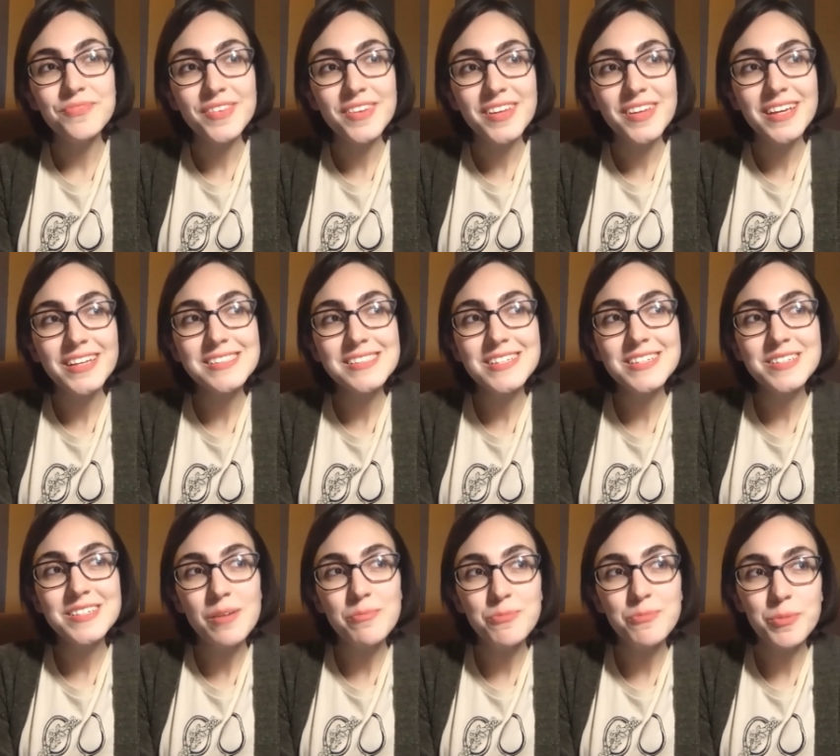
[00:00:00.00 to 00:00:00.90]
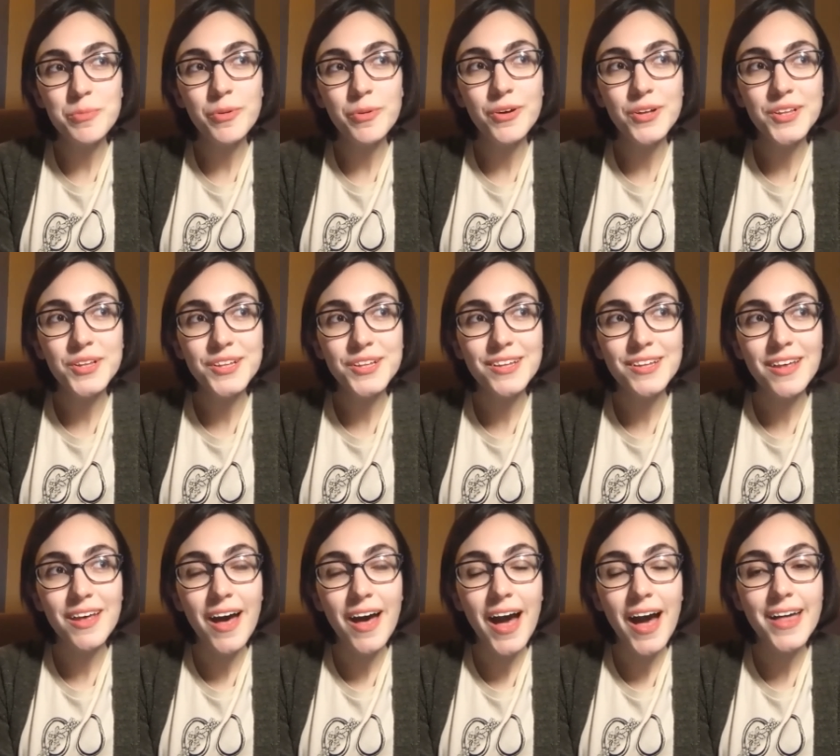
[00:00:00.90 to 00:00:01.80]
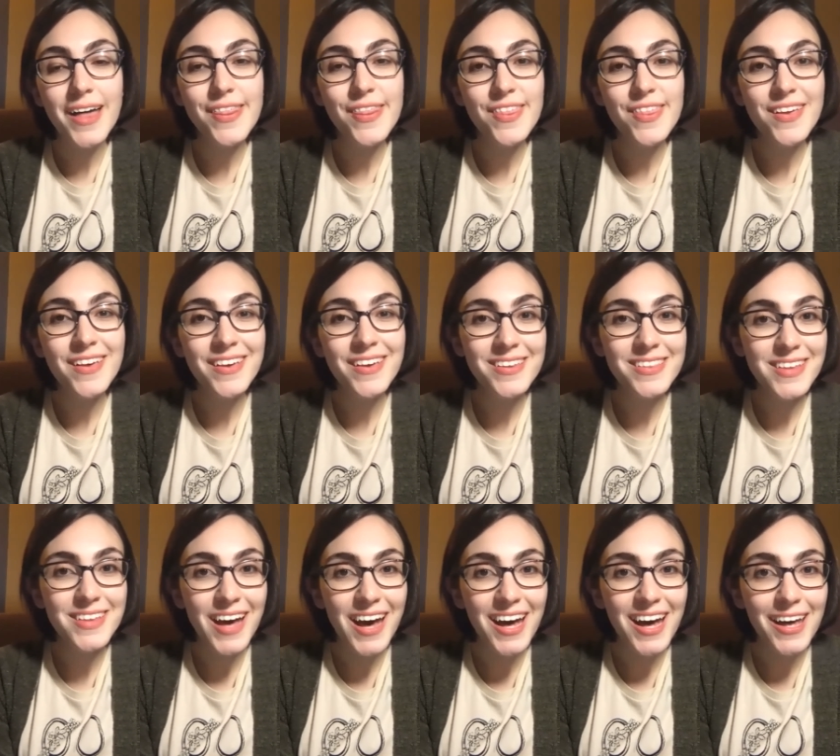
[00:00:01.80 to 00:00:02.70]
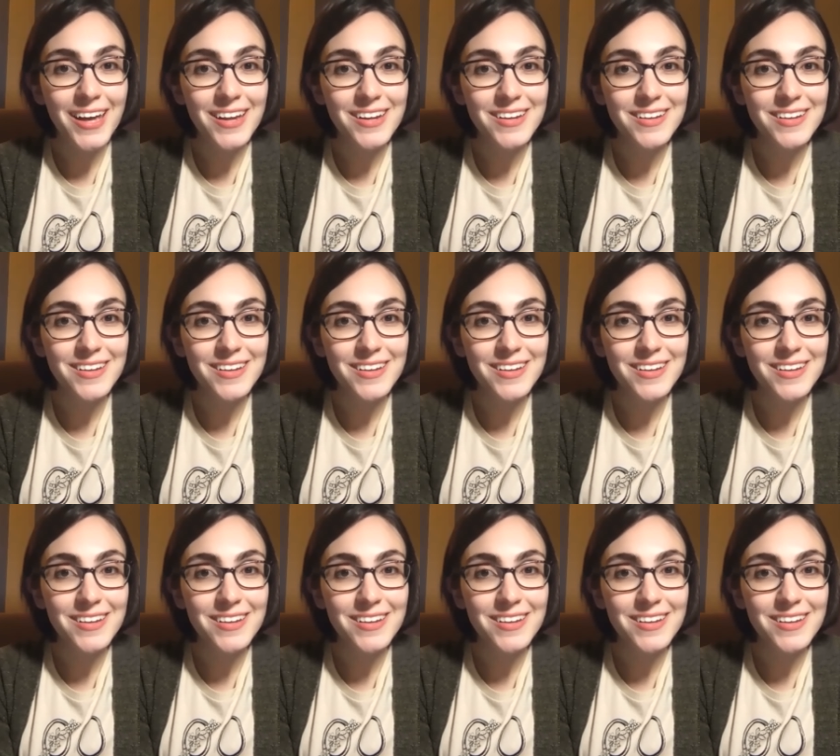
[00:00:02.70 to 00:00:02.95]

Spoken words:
Inseparable. I think that